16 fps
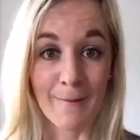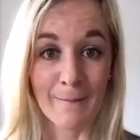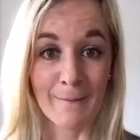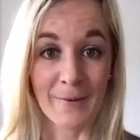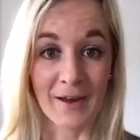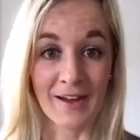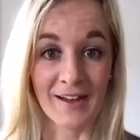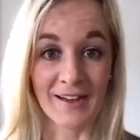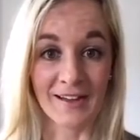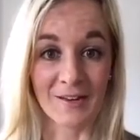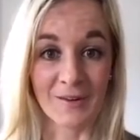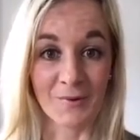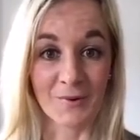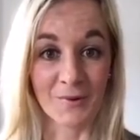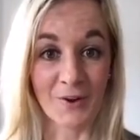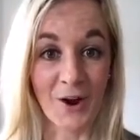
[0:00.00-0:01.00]
But
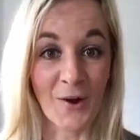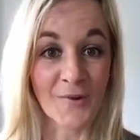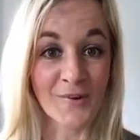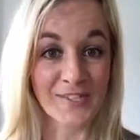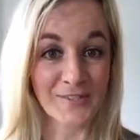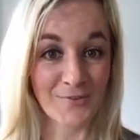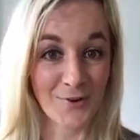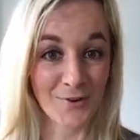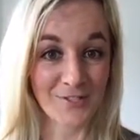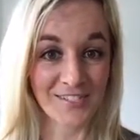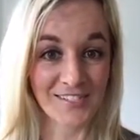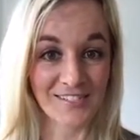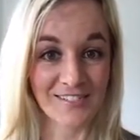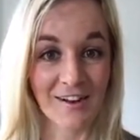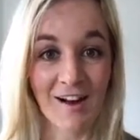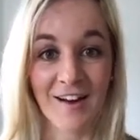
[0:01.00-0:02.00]
we were always focused